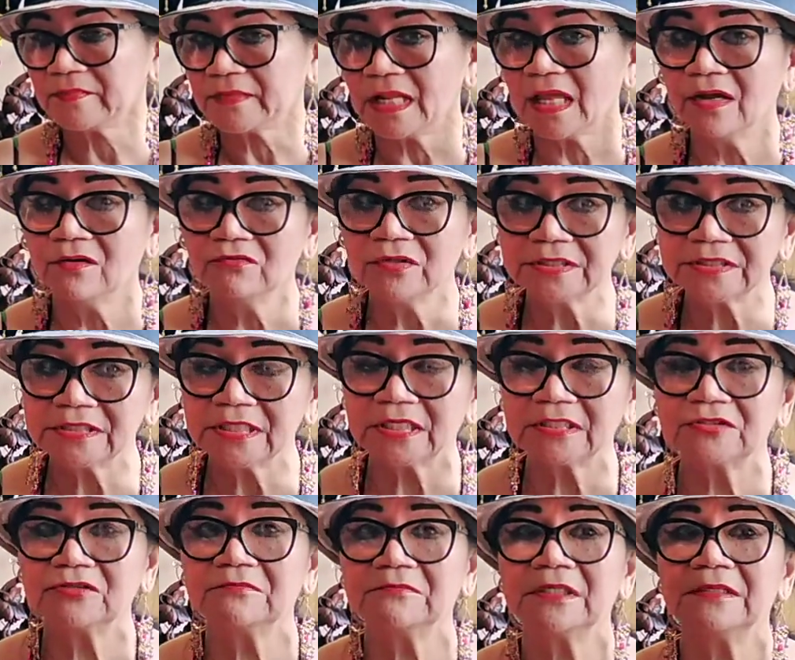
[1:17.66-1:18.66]
I will
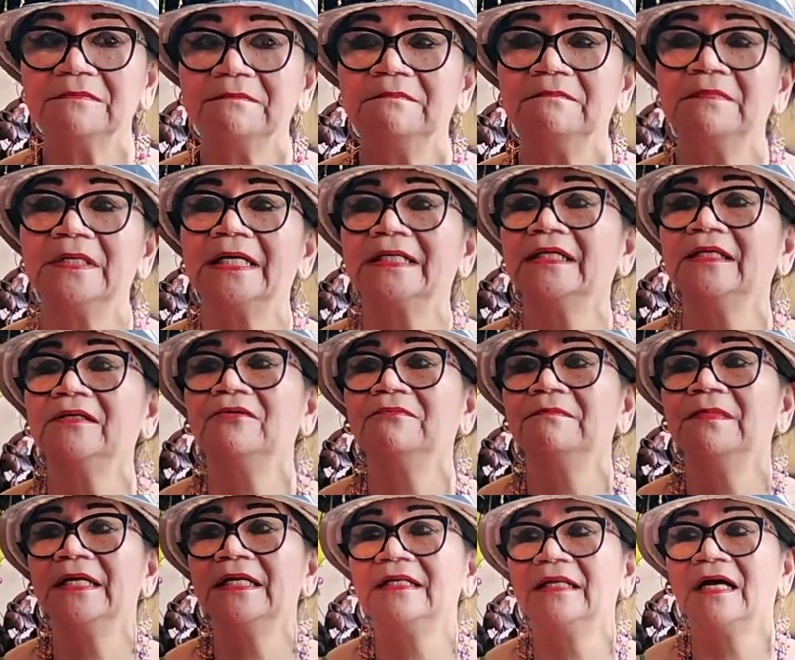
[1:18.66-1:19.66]
start to my blogging of
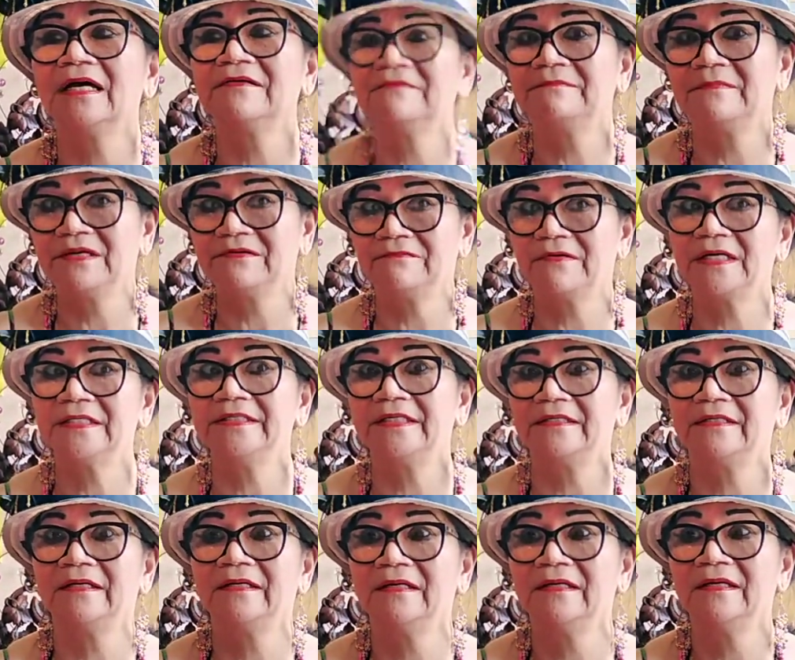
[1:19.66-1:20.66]
my life, my
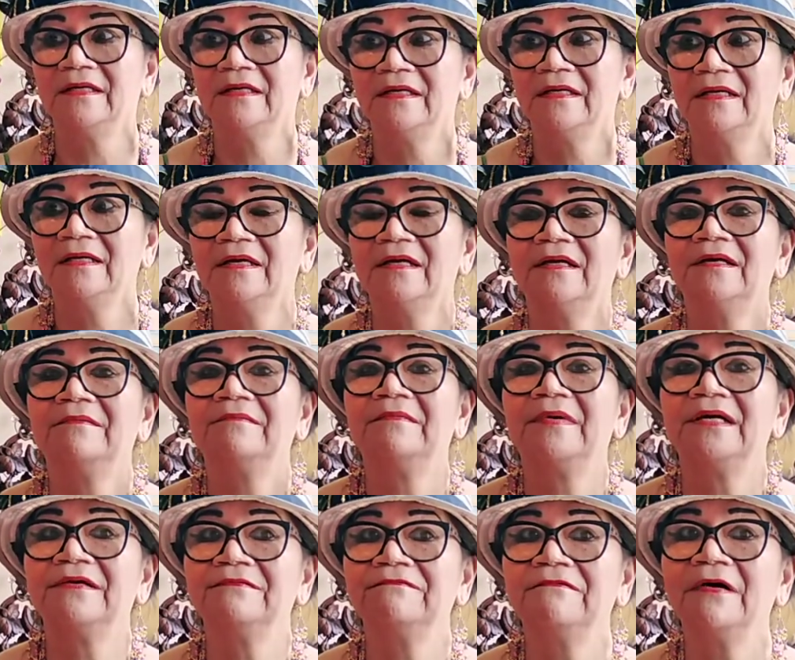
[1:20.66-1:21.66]
father.
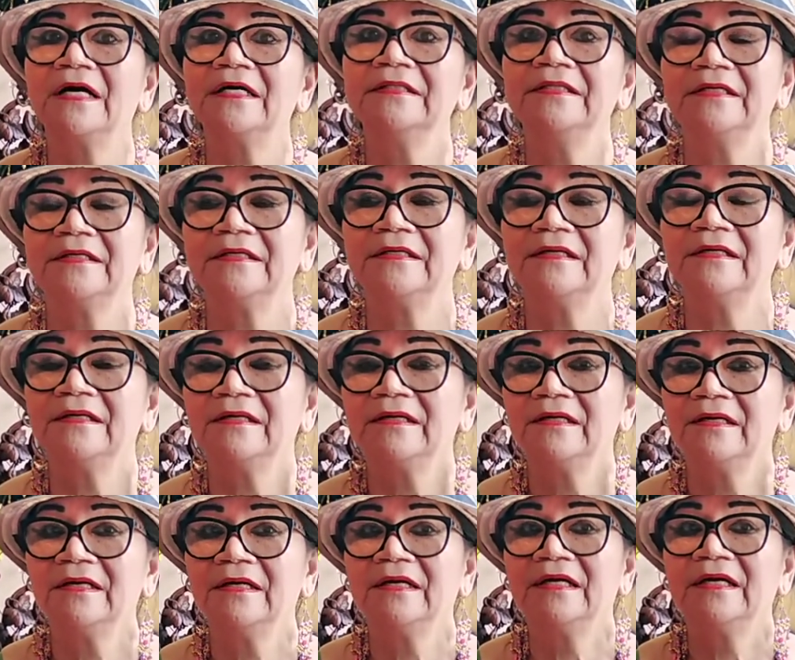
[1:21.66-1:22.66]
My father
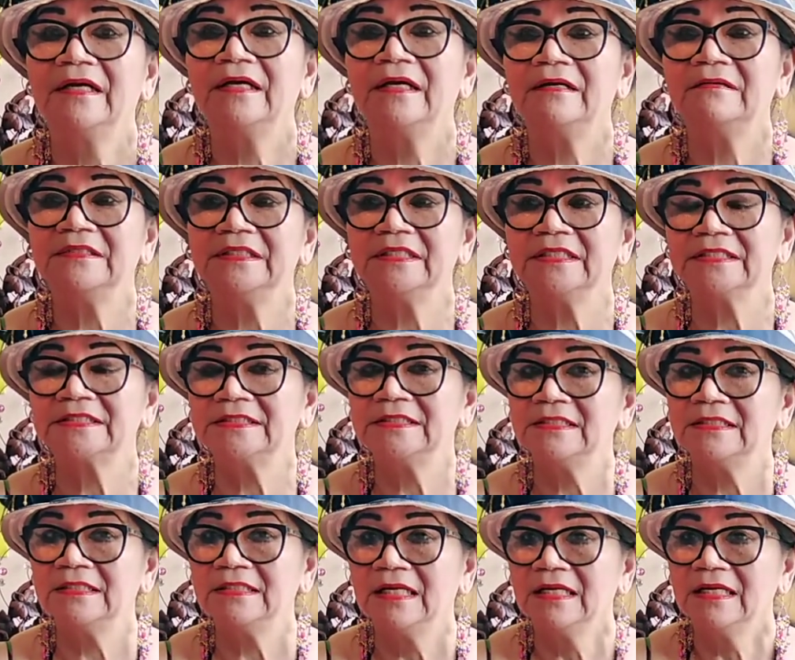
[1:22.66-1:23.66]

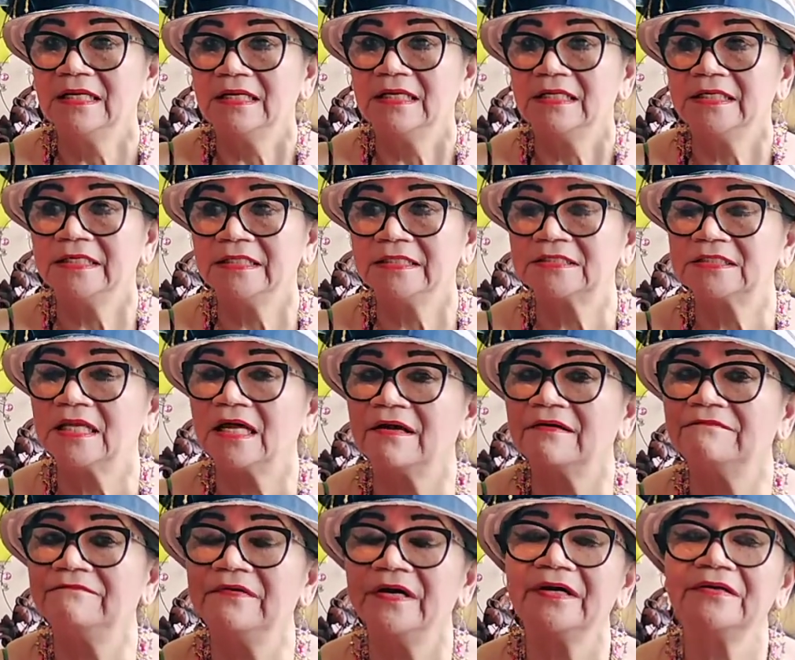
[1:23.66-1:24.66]
is a
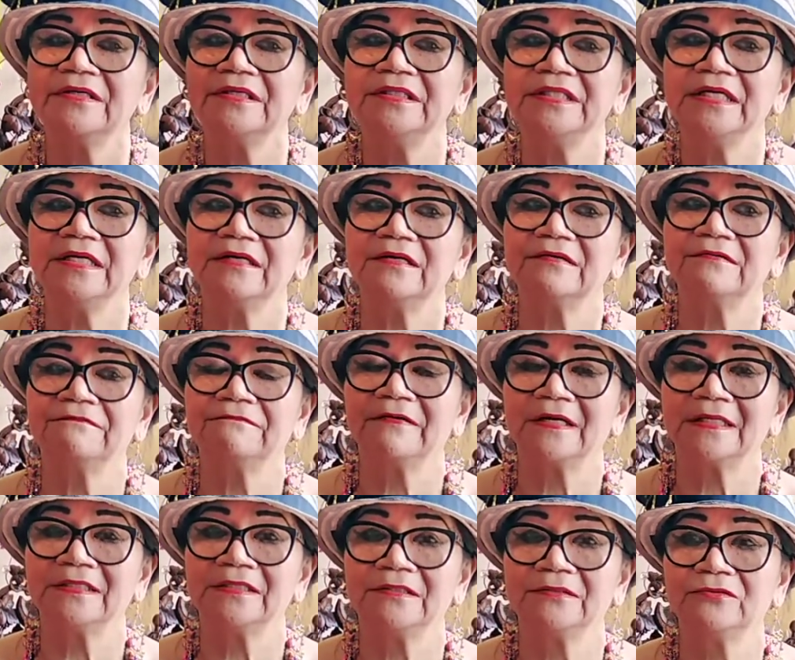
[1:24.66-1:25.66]
very dear
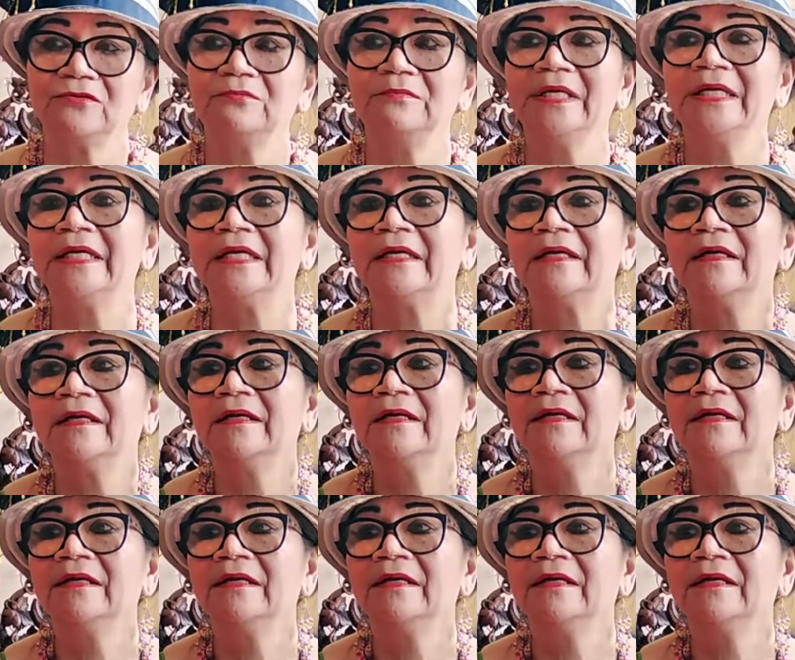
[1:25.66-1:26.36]
father to me.